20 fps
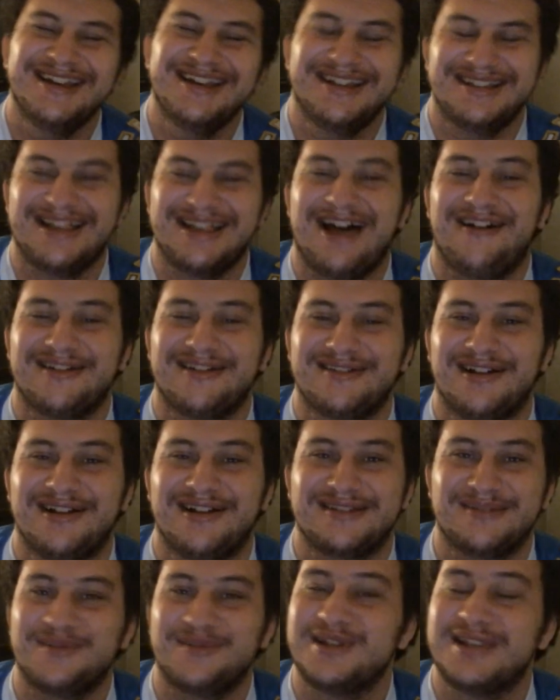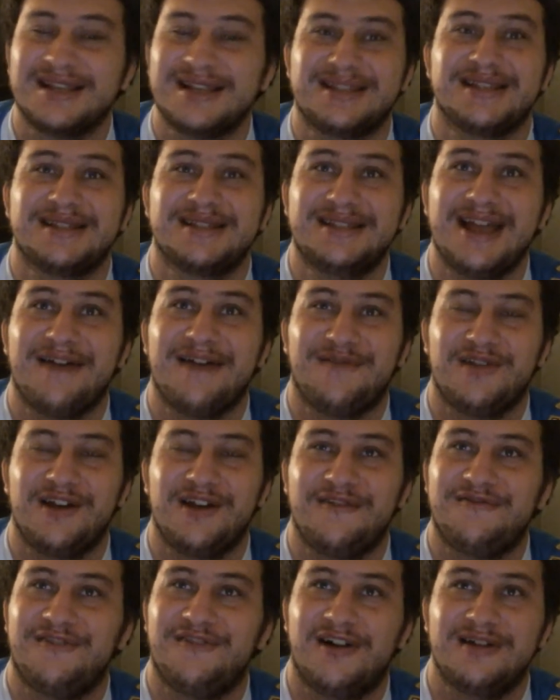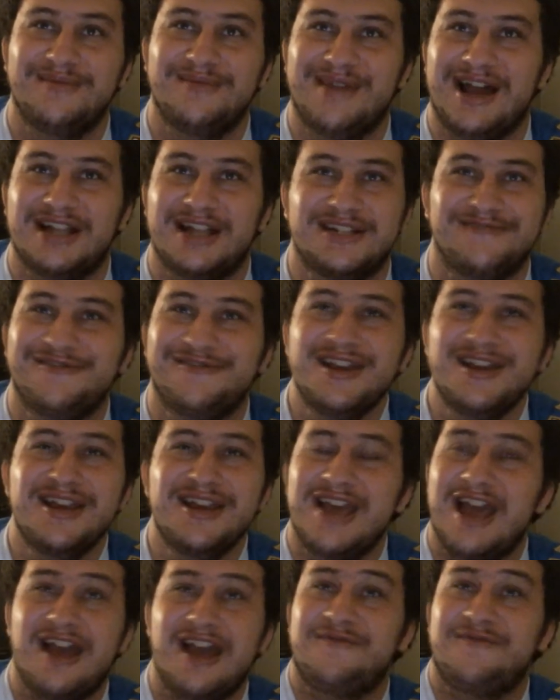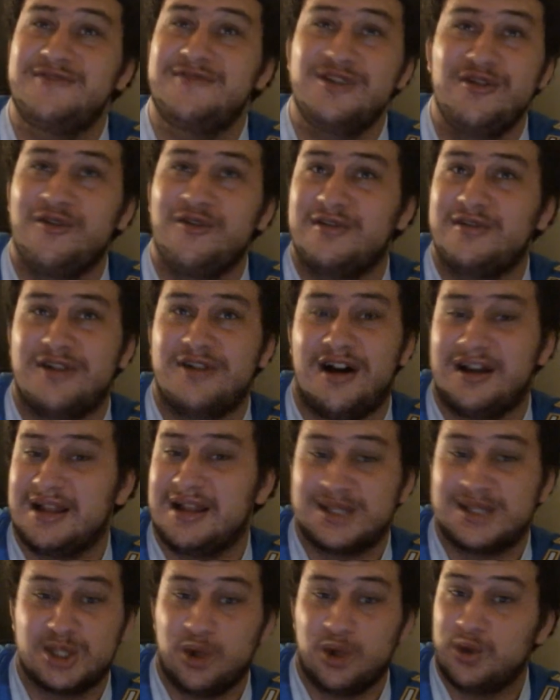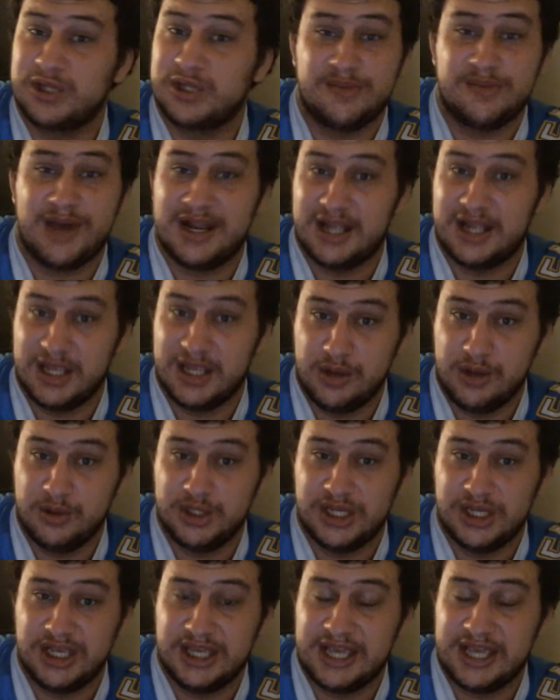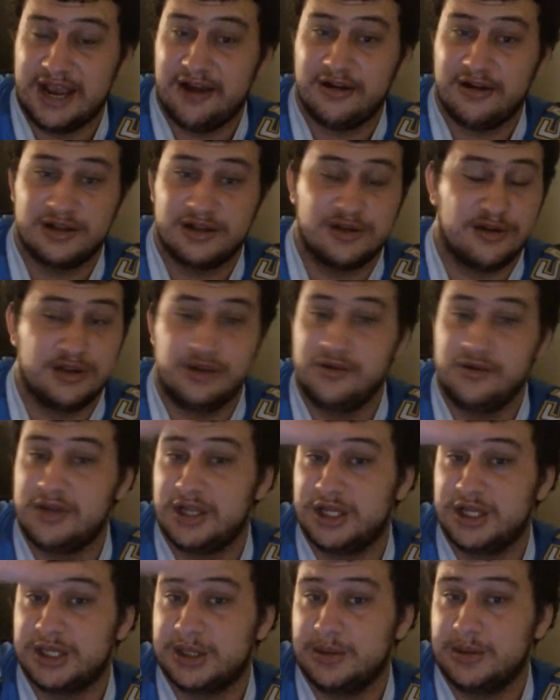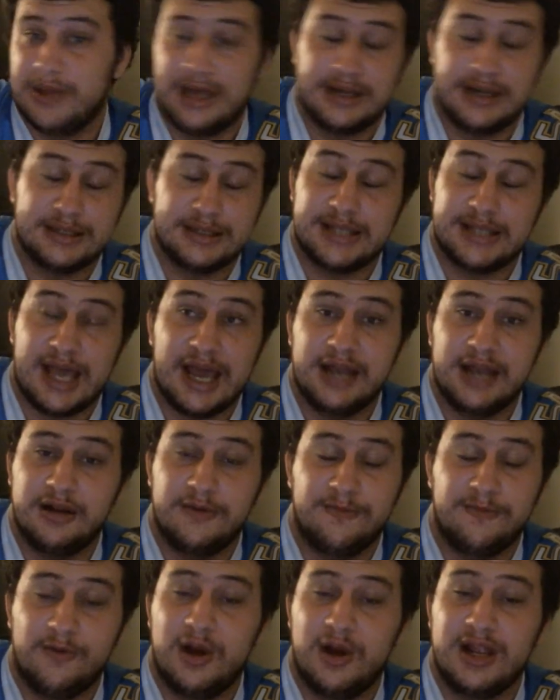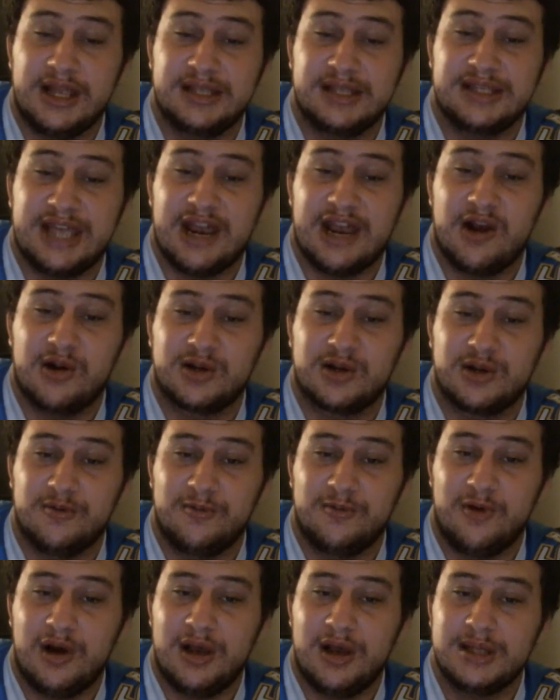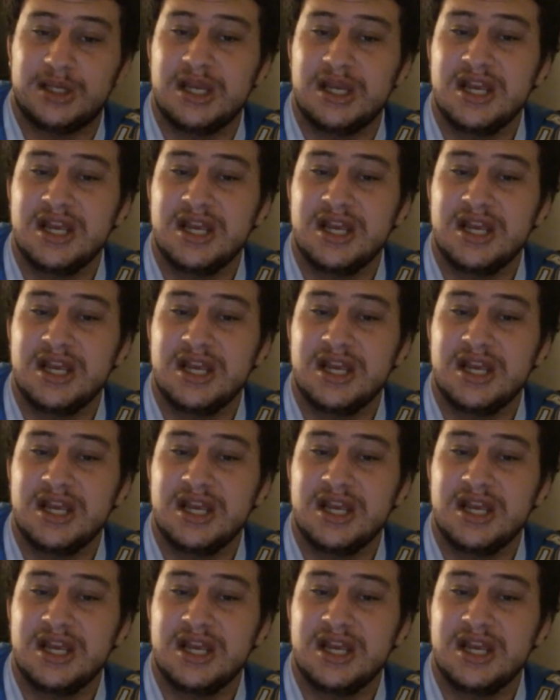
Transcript: That was awesome. But this is definitely a fun match. If you are not insulted by the Eugene character and you can just let aside of what his character was